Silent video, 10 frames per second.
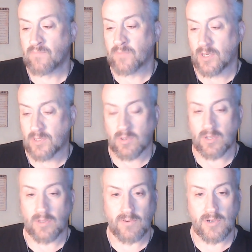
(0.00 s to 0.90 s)
is one
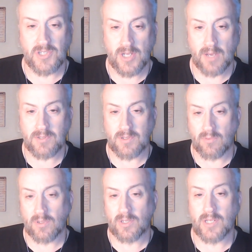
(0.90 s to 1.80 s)
of the first steps to
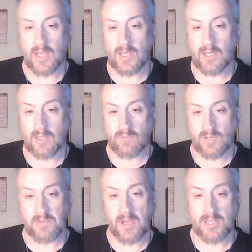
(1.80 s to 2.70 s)
really taking
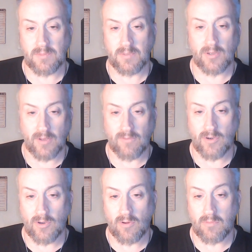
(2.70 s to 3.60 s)
responsibility
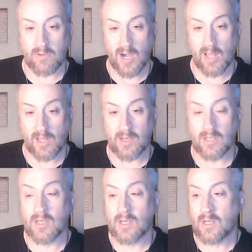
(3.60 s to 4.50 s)
for your own
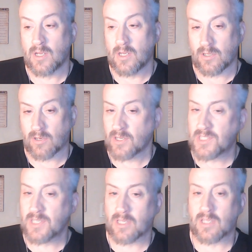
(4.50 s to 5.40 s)
morality. You're going to
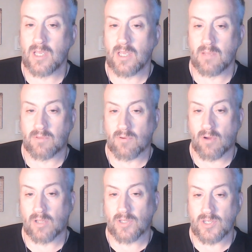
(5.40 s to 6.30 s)
see a theme through
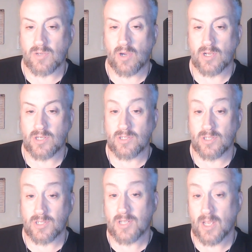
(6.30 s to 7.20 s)
all these questions
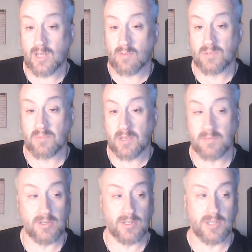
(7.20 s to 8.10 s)
is taking
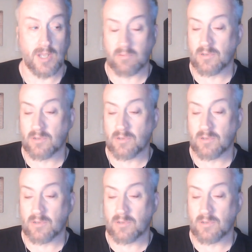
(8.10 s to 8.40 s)
responsibility. Take